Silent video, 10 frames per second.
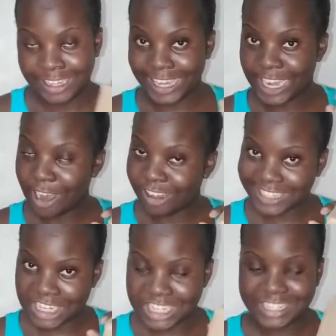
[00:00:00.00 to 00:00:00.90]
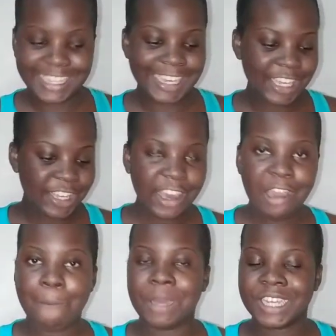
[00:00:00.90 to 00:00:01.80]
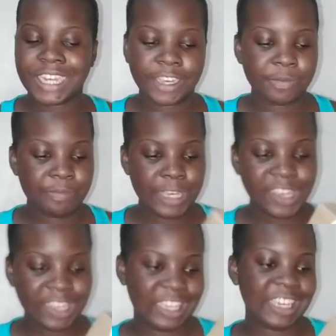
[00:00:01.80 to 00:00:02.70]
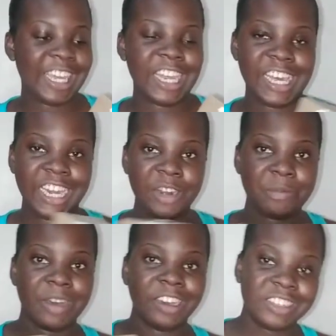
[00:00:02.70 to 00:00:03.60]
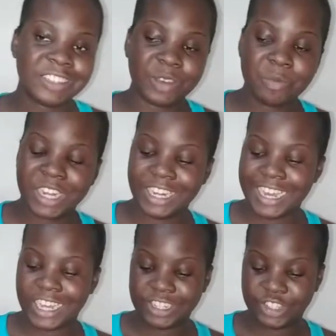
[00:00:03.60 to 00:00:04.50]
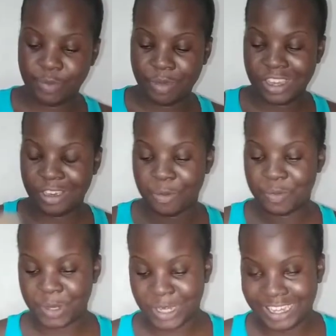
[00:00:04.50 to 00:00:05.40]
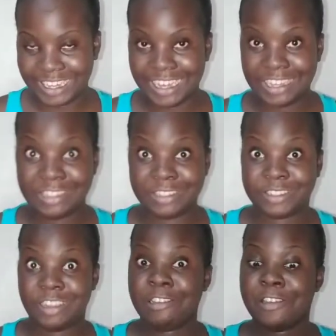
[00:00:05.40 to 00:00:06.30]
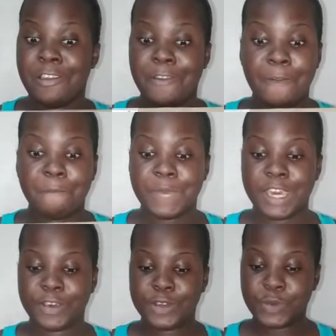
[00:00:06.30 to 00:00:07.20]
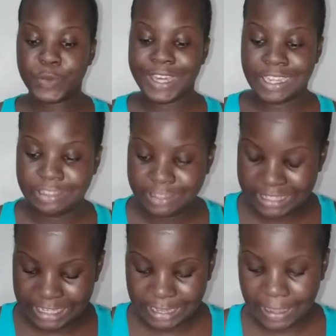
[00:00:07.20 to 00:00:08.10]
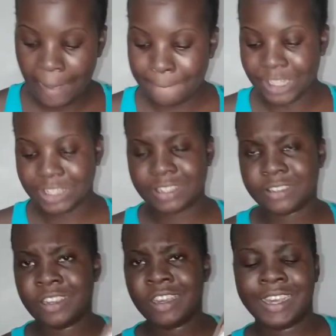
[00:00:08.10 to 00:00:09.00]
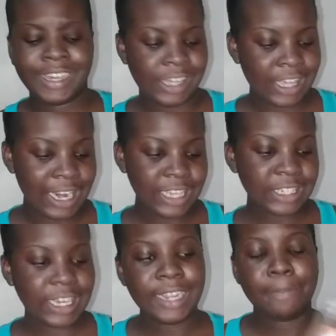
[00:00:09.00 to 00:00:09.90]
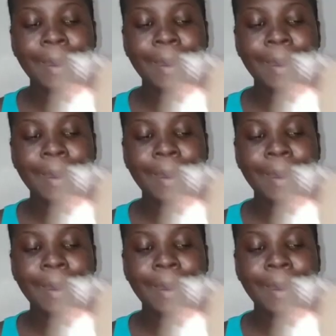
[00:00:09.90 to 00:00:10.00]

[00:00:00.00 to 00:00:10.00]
in all honesty, I take a look peek in the box. So, I mean, they are the shipping company because me couldn't wait. But let's look at the